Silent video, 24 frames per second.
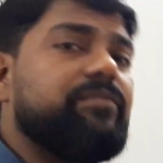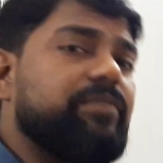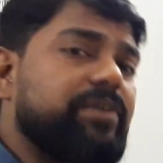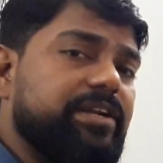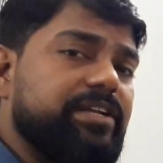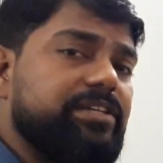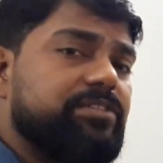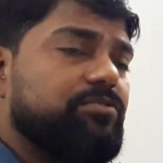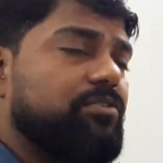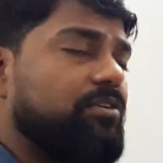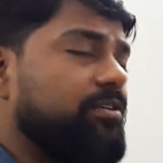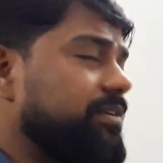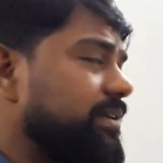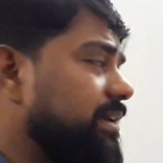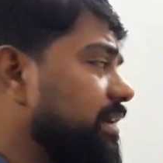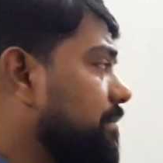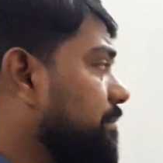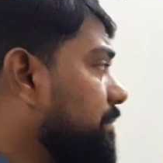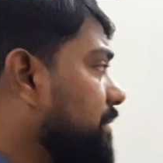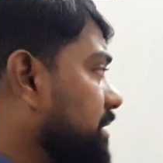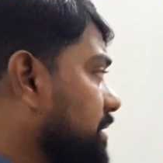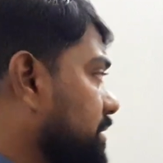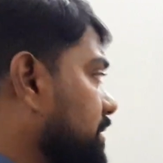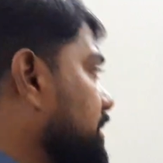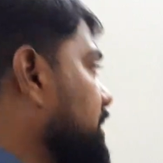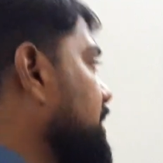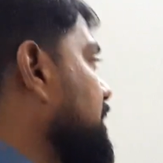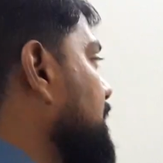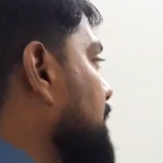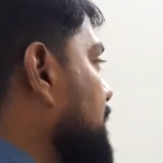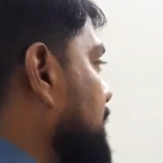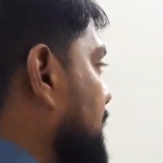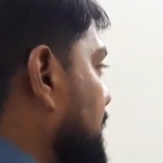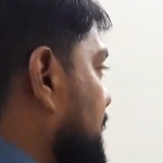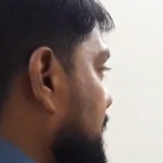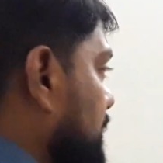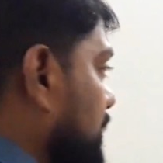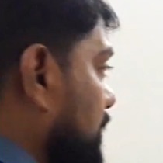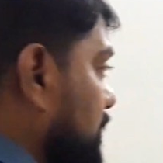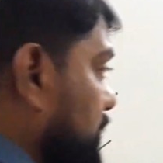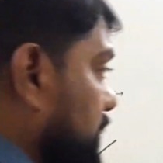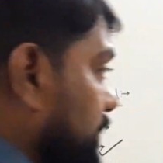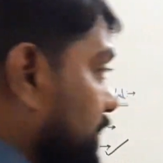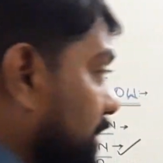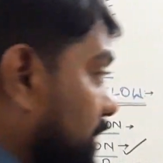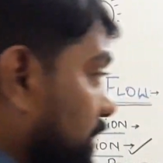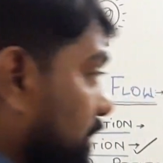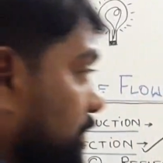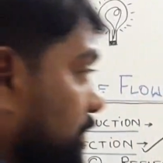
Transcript: one is concave mirror. That is also one of the